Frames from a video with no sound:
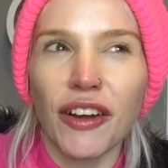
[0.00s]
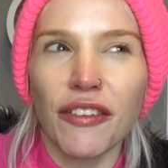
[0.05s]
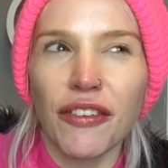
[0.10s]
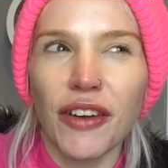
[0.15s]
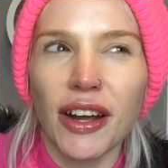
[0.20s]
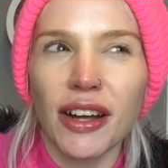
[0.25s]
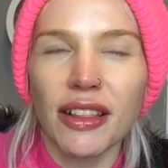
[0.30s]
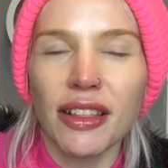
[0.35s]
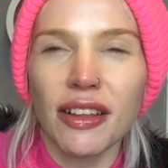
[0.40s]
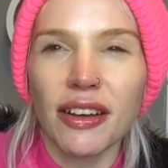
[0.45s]
I
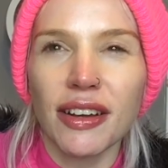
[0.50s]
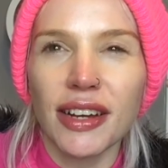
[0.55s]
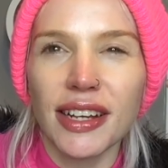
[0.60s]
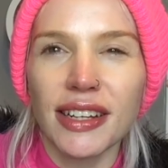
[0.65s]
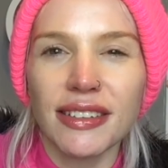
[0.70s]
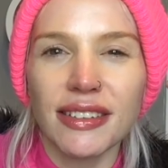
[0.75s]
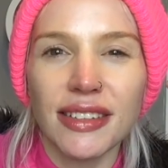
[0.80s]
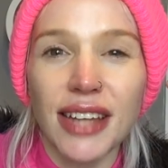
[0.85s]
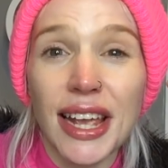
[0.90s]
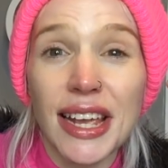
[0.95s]
find that
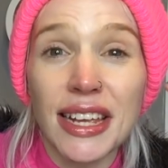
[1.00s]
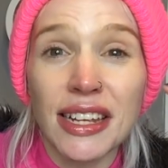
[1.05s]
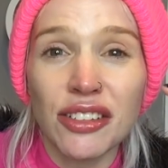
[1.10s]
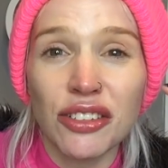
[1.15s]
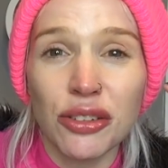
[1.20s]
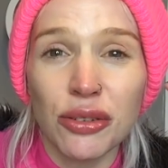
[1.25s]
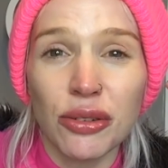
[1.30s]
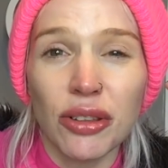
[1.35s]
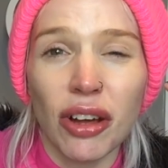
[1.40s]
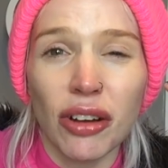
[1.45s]
it's taking
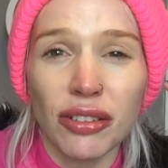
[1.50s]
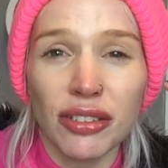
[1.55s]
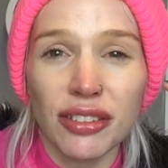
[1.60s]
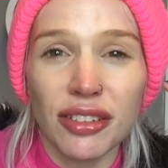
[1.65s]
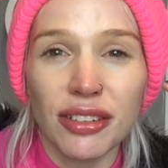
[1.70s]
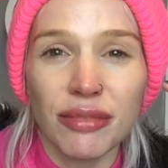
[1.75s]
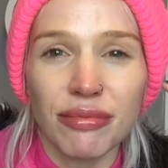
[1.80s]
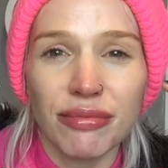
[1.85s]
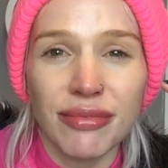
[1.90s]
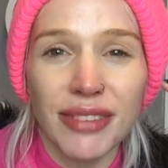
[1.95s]
too long
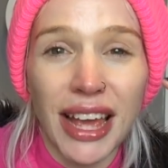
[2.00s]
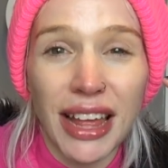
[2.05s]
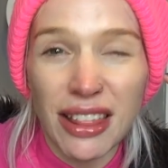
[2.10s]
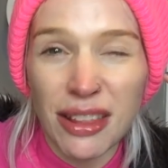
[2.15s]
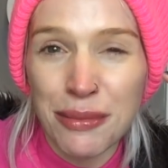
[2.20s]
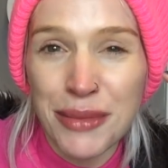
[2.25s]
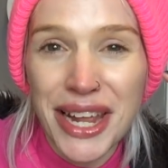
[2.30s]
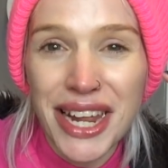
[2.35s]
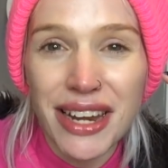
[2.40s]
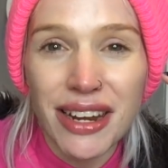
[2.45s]
to get
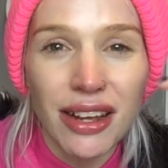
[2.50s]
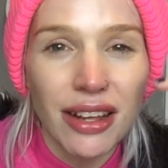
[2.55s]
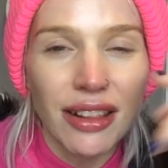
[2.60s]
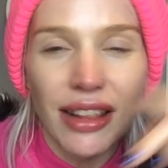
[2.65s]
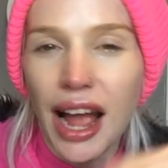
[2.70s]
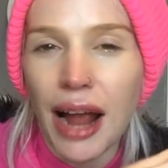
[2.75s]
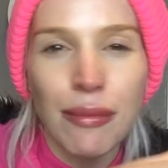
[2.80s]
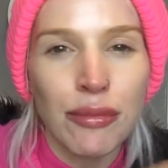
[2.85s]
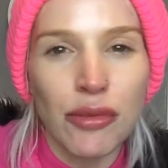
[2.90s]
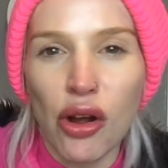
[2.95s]
them in,
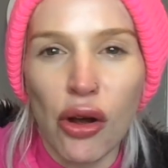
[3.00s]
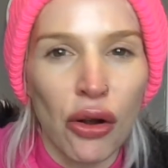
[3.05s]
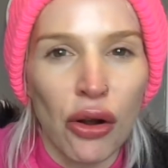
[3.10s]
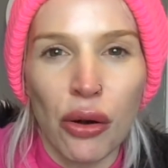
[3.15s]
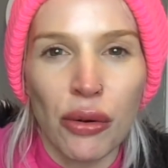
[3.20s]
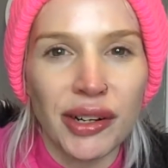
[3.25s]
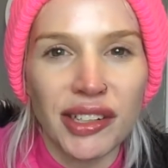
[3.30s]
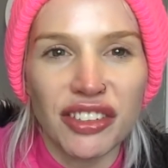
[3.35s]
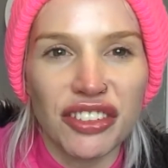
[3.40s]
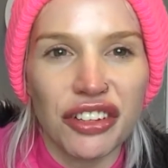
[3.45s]
I'm not
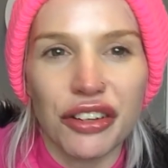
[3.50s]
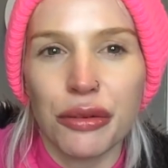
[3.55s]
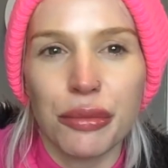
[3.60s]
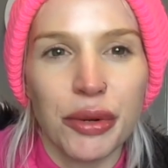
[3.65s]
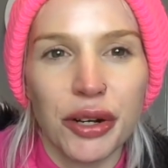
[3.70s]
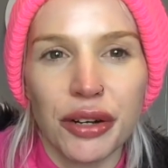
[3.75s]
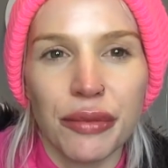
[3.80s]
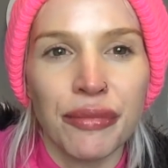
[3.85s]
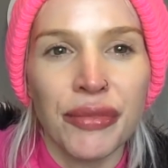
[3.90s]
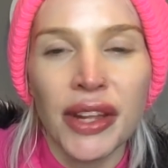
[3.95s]
going to,
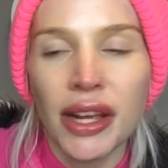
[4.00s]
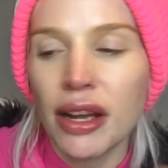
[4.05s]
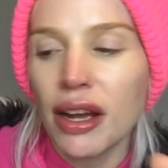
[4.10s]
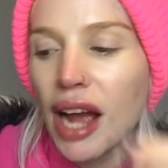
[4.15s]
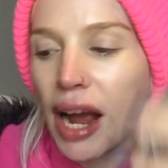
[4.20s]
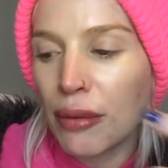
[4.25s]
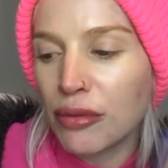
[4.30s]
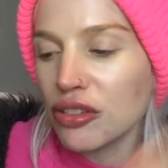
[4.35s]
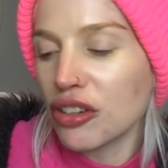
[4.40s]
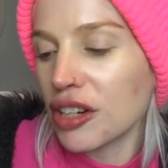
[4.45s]
but
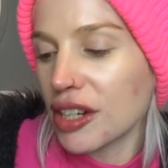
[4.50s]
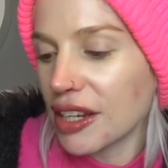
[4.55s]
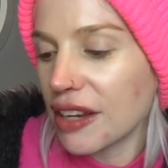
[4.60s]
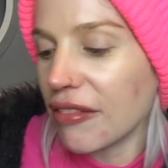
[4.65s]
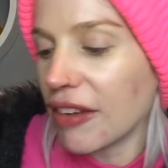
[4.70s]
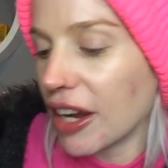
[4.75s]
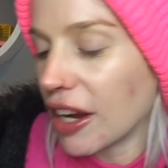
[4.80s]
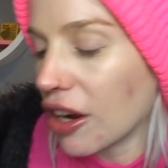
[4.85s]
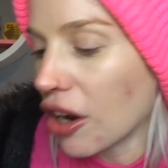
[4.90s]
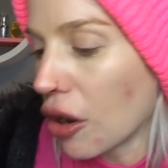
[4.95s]
I'm just going to
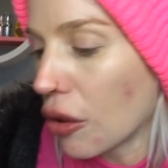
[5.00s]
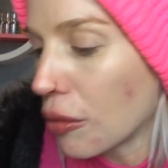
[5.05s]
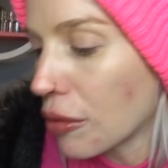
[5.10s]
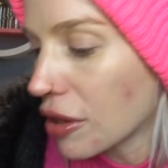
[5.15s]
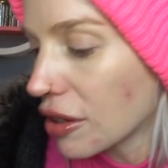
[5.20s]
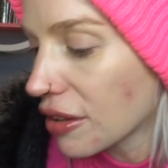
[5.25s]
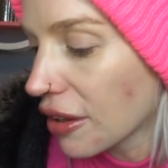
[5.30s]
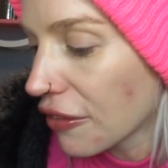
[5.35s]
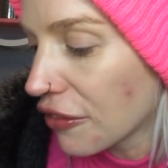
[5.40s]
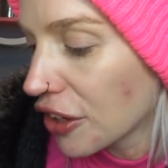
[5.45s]
give it a go,
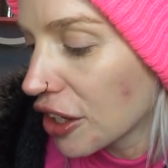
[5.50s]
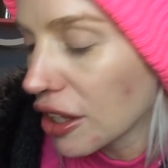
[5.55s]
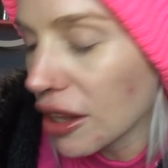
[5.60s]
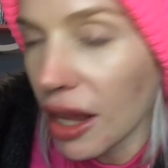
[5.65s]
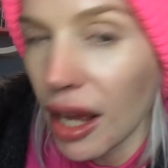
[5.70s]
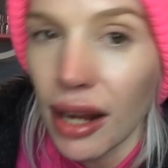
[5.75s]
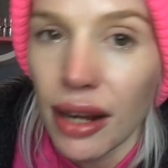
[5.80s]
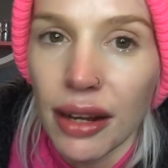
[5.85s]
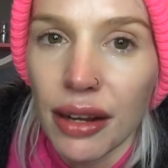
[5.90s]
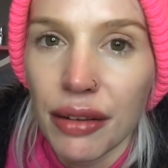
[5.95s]
because I feel
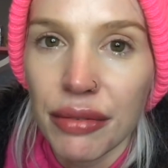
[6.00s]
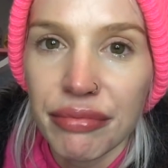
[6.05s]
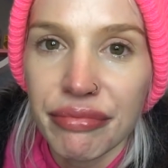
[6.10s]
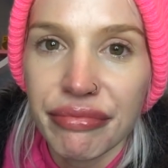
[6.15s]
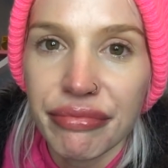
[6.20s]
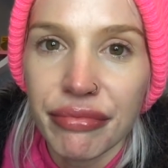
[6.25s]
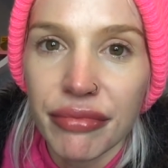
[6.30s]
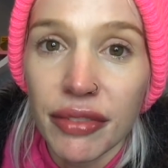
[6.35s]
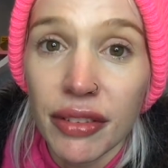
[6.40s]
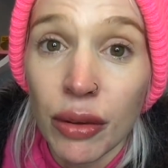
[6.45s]
like
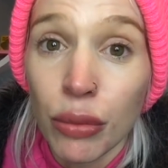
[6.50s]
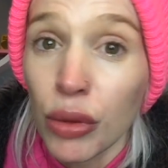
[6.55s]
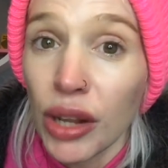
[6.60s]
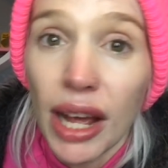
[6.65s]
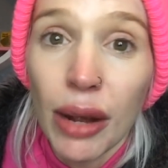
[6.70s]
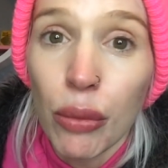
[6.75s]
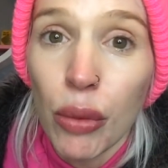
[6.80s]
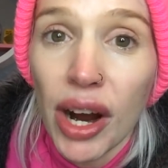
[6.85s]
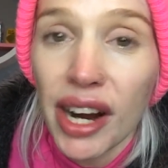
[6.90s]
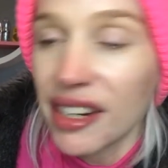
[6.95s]

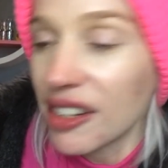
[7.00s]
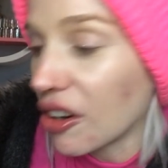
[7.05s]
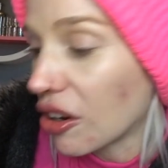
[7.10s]
why